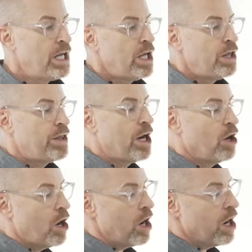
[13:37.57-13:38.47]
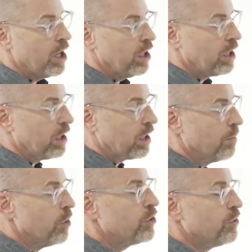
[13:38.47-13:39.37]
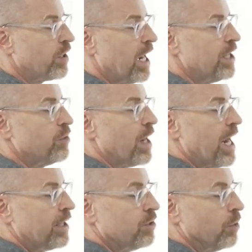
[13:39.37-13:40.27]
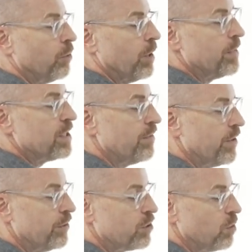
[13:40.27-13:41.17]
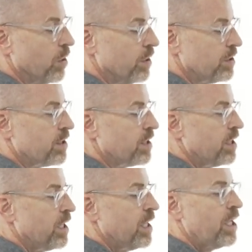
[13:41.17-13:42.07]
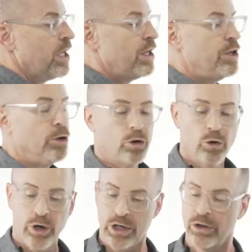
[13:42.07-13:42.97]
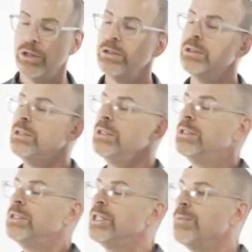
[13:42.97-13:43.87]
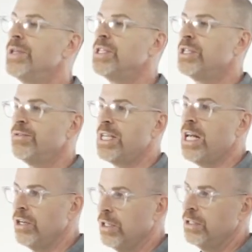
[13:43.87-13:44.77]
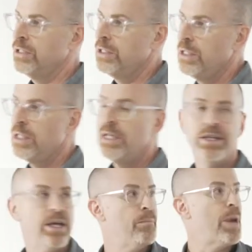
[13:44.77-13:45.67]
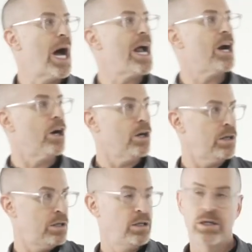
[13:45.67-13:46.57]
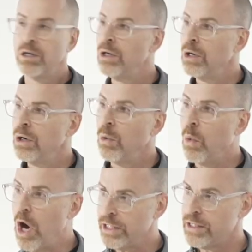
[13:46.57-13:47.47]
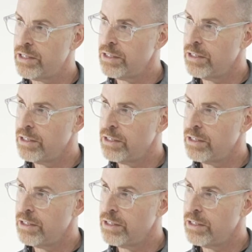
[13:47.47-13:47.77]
there are commercial contracts or agreements of other sorts that are critical to the business of seller that buyer wants.